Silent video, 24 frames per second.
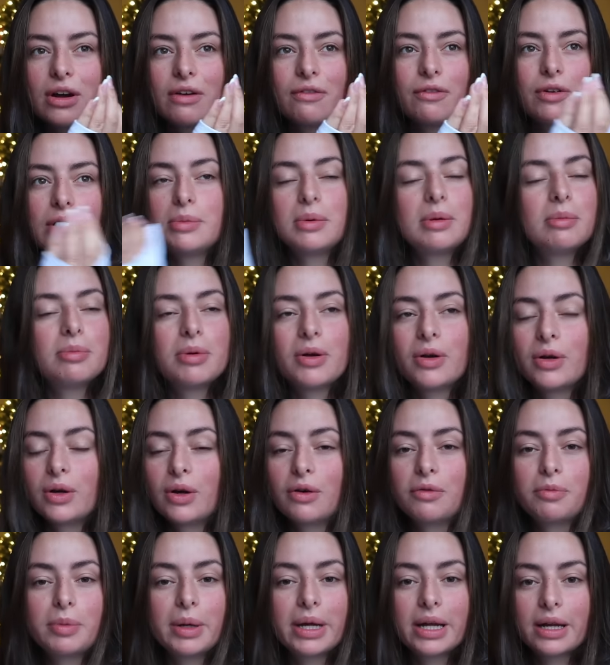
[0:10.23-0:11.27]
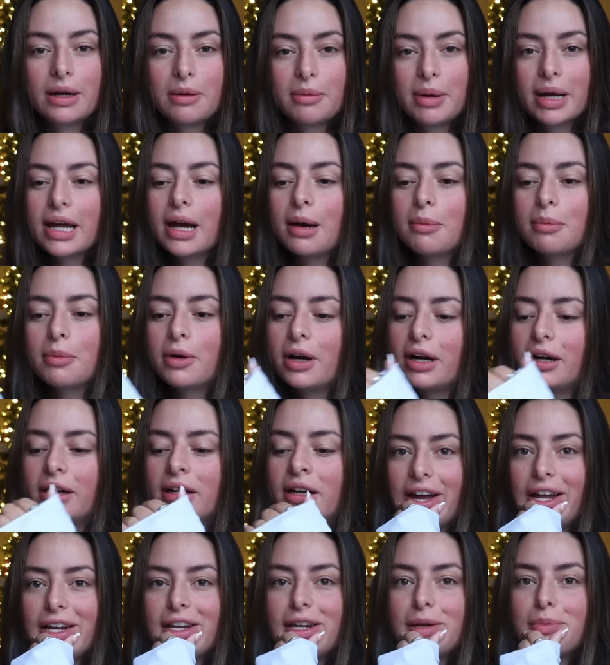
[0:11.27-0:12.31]
I've really been putting off picking up my camera.
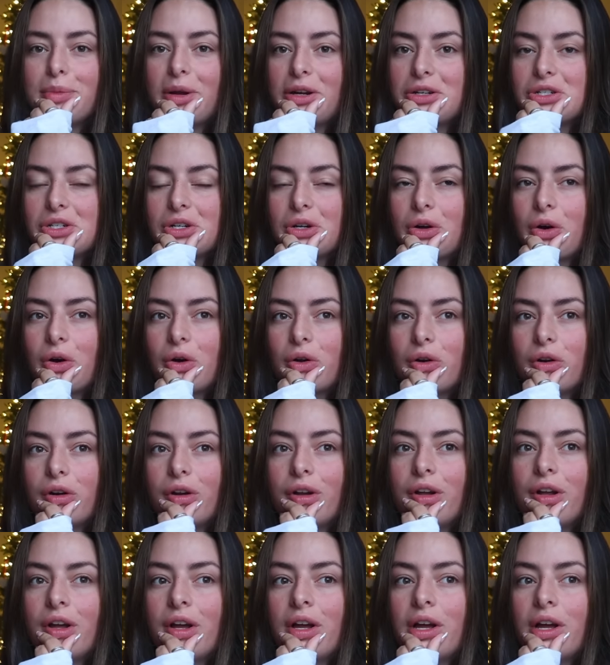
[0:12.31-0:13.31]
I did mention on